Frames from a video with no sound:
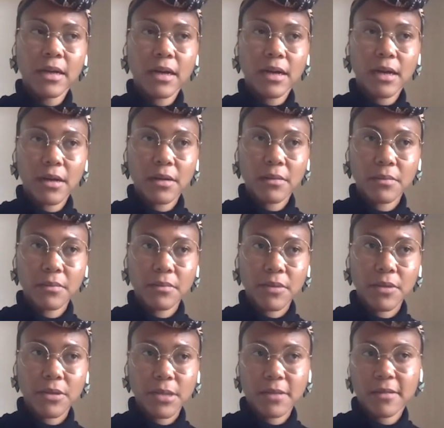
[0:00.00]

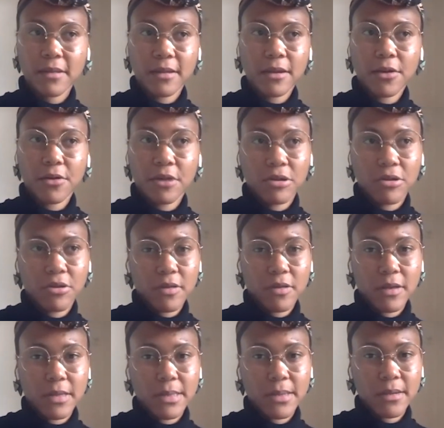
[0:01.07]
because I think only good
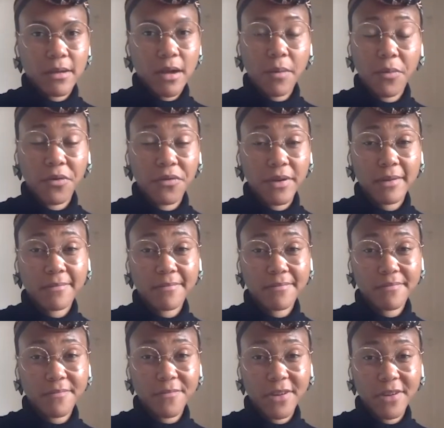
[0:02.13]
things can come of it,
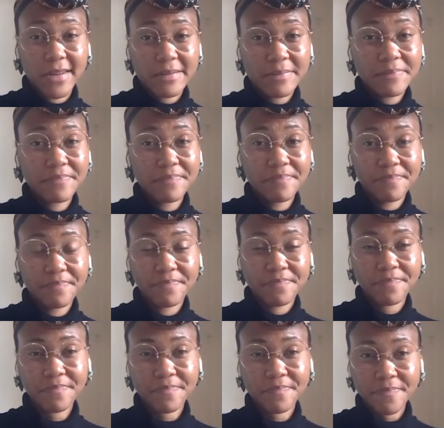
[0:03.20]
really.